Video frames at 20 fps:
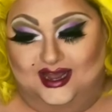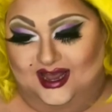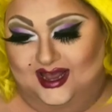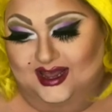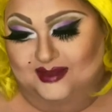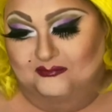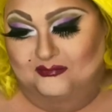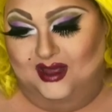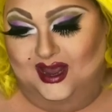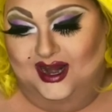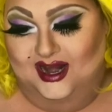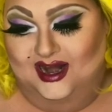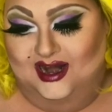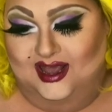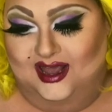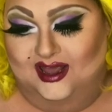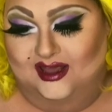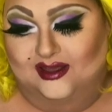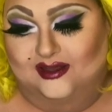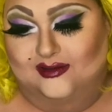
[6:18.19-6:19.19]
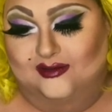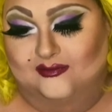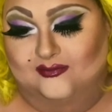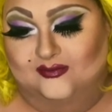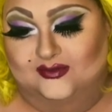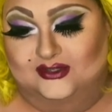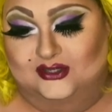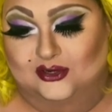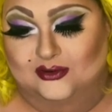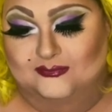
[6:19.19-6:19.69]
I might
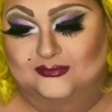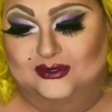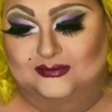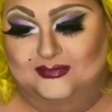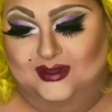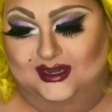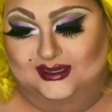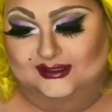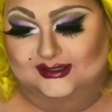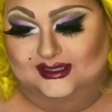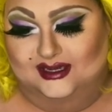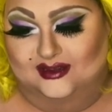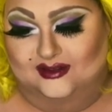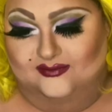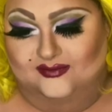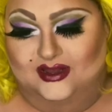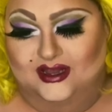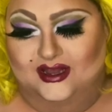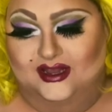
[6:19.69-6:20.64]
have doomed myself.